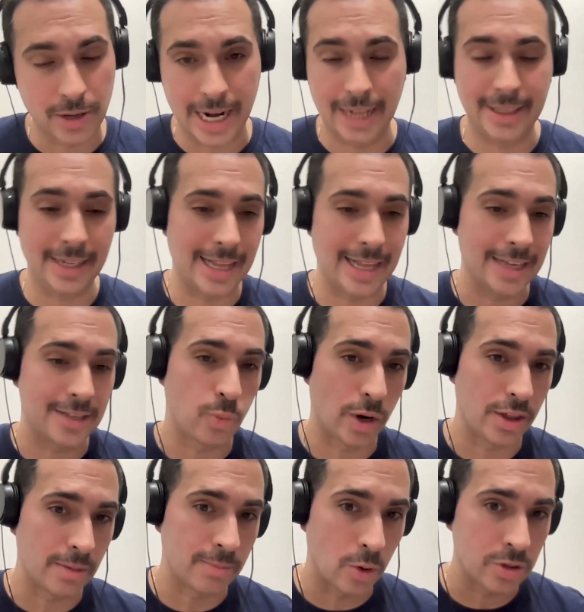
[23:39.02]
I think that's
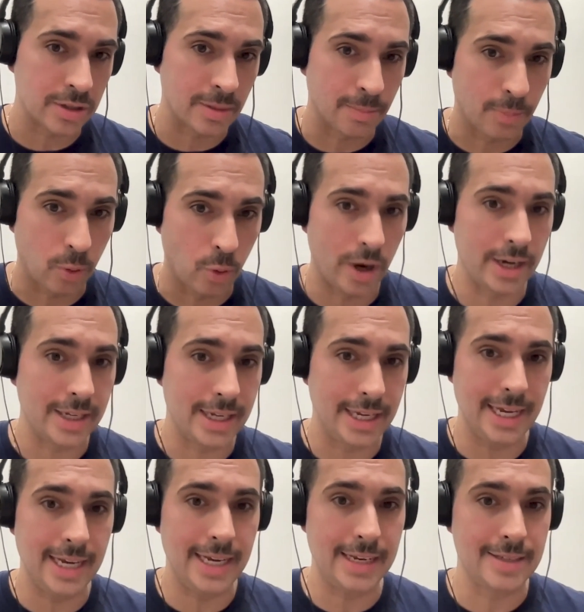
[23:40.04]
one of the most important
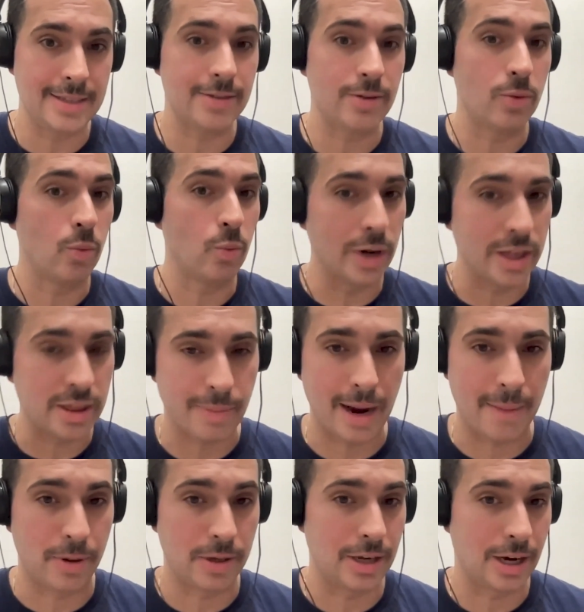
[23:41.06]
keys with
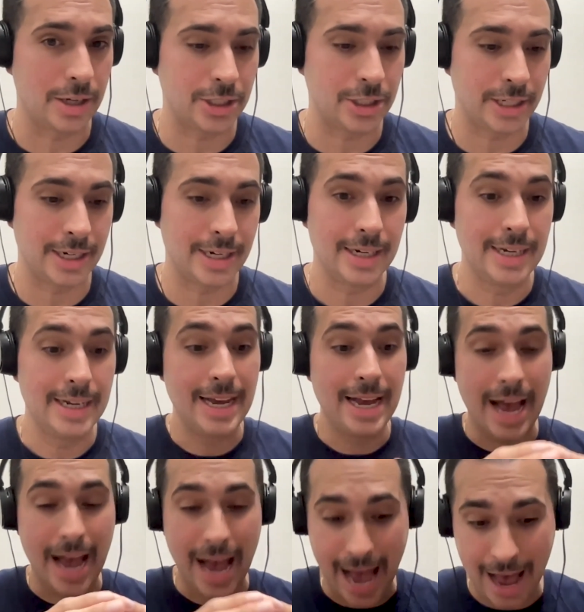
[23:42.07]
my production,
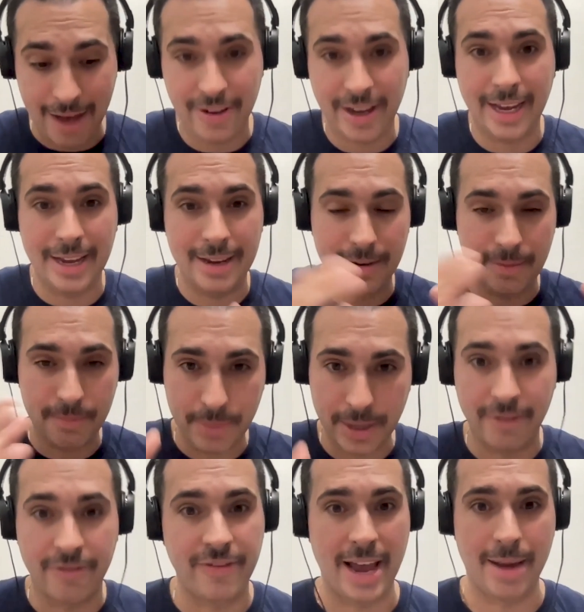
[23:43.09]
having it
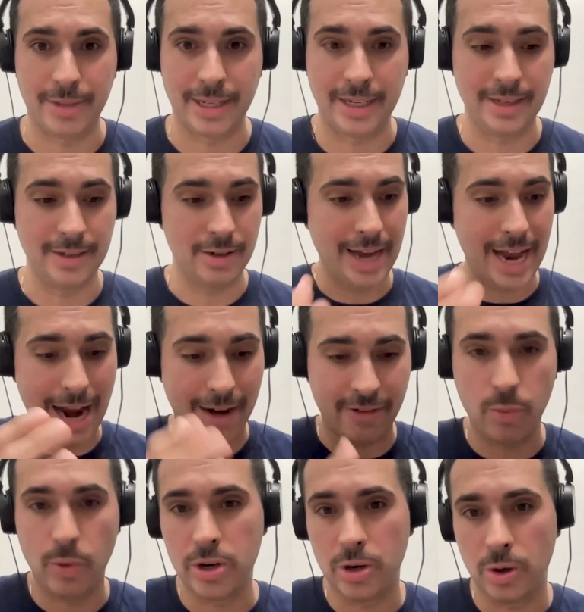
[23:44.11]
be a family.
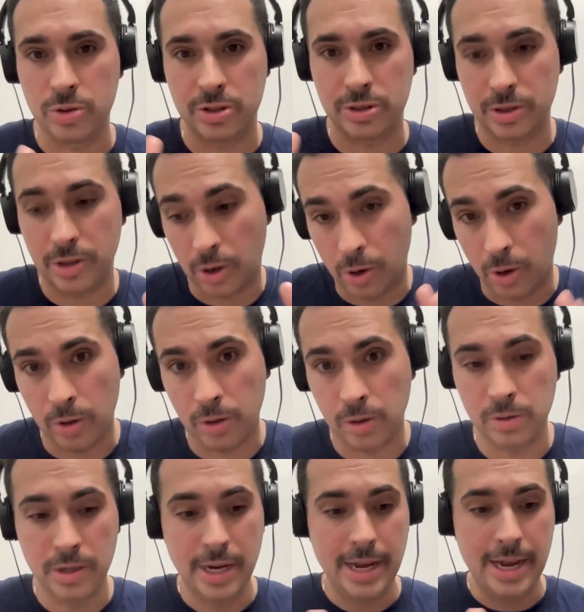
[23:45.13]
Everyone knows the
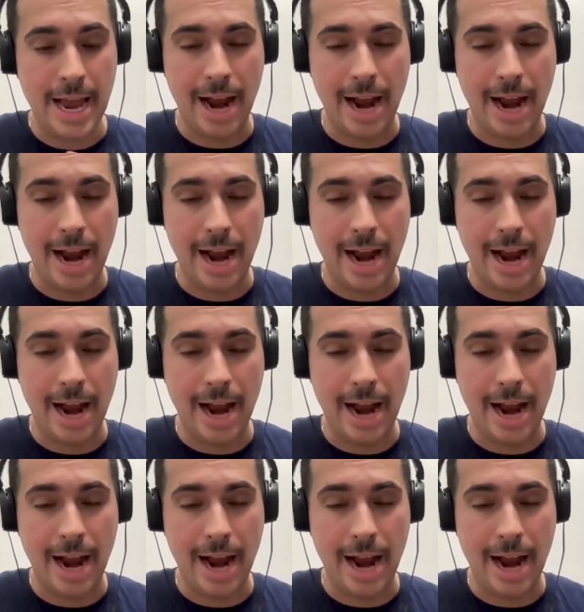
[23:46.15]
goal.